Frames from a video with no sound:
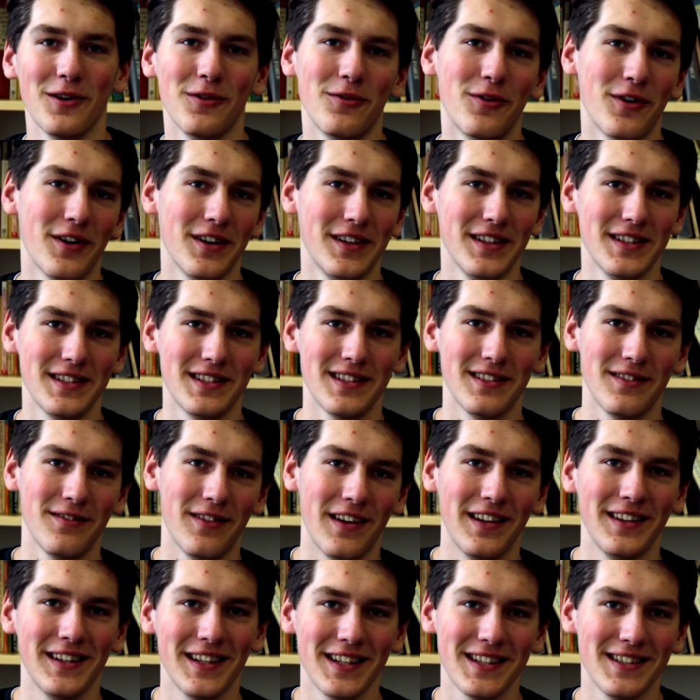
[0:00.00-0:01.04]
you for this
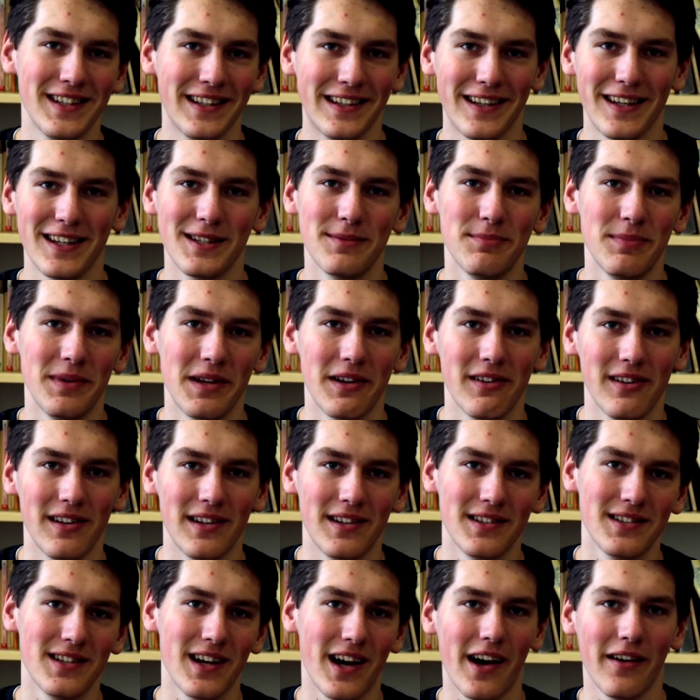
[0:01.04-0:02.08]
fantastic
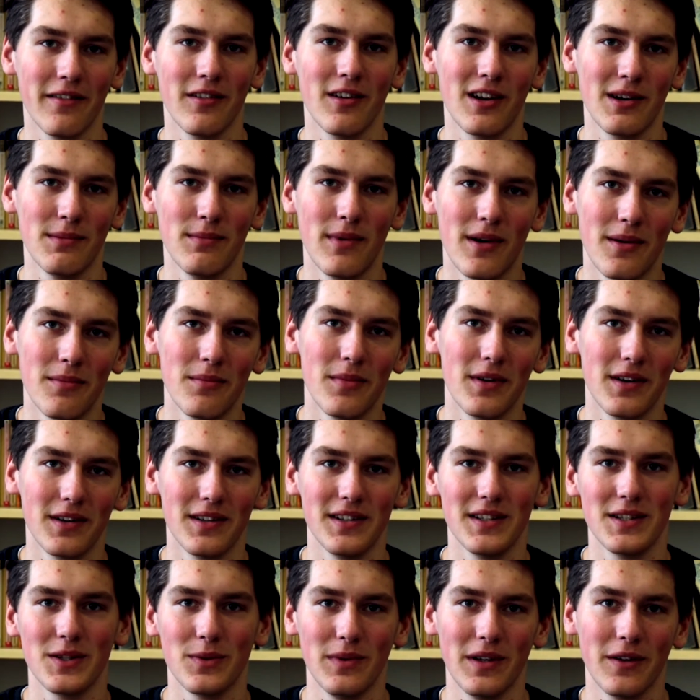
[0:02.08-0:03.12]
experience. I will remember
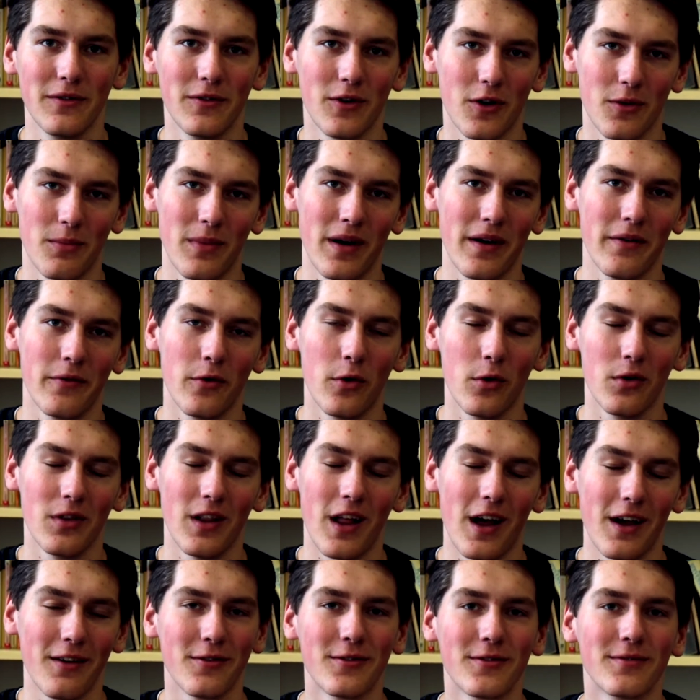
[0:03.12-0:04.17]
this week for my whole
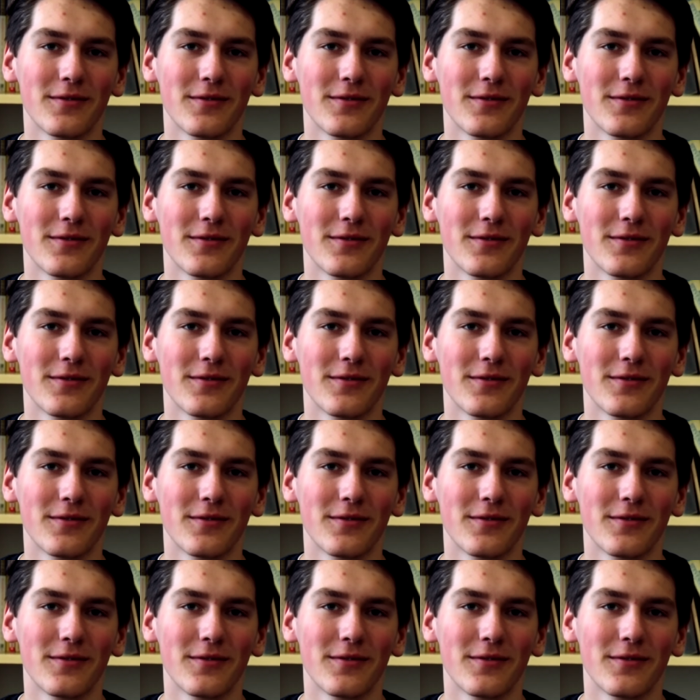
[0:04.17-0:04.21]
life.